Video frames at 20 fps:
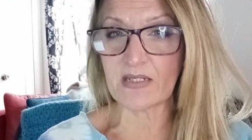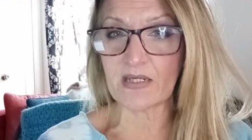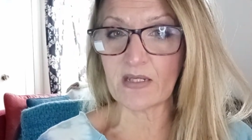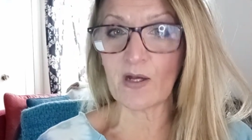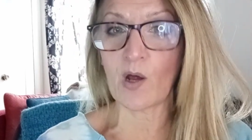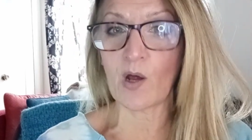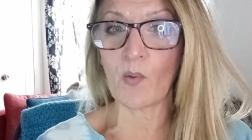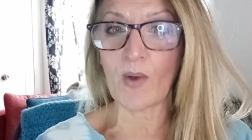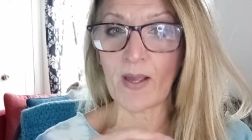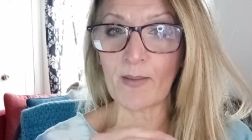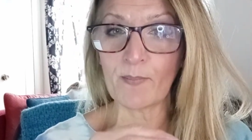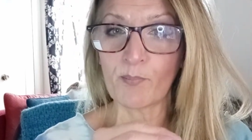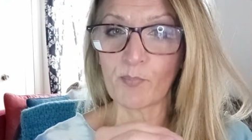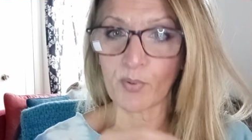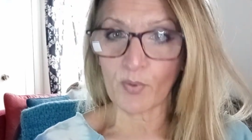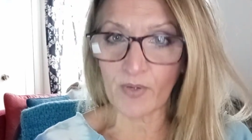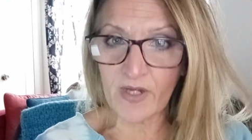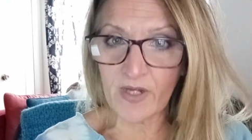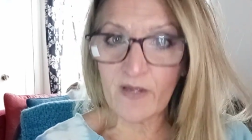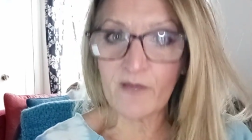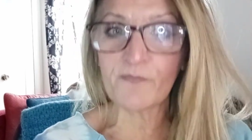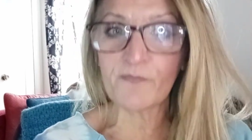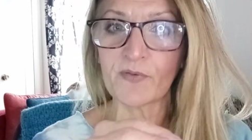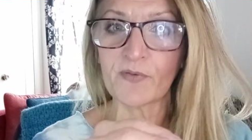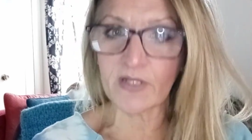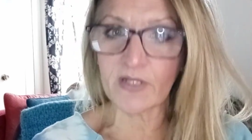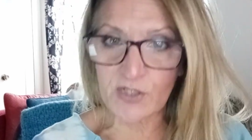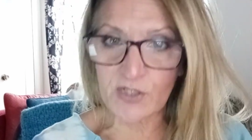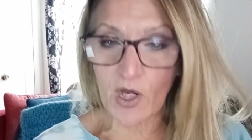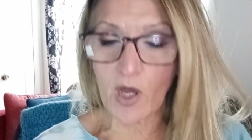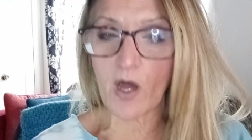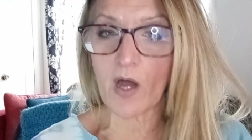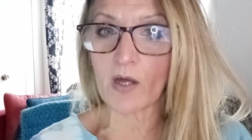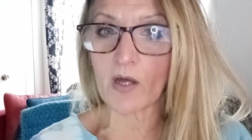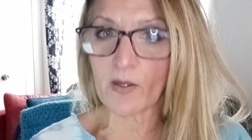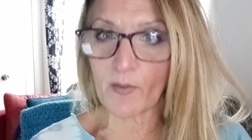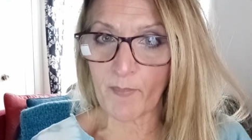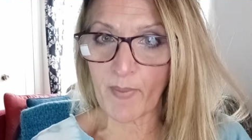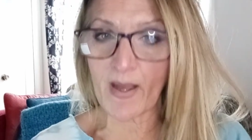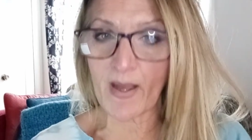you know, I briefly
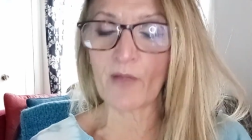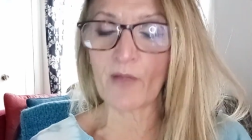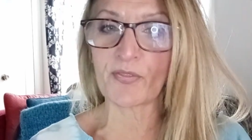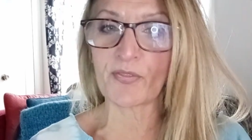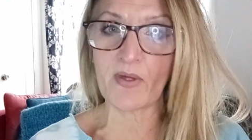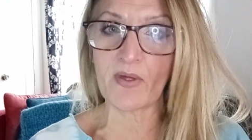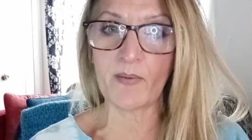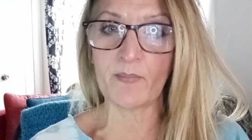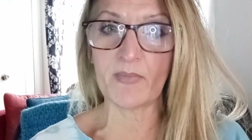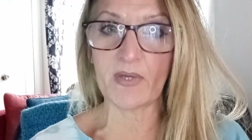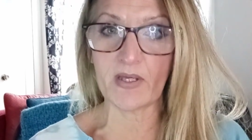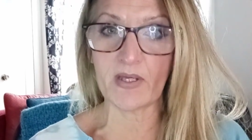talk about them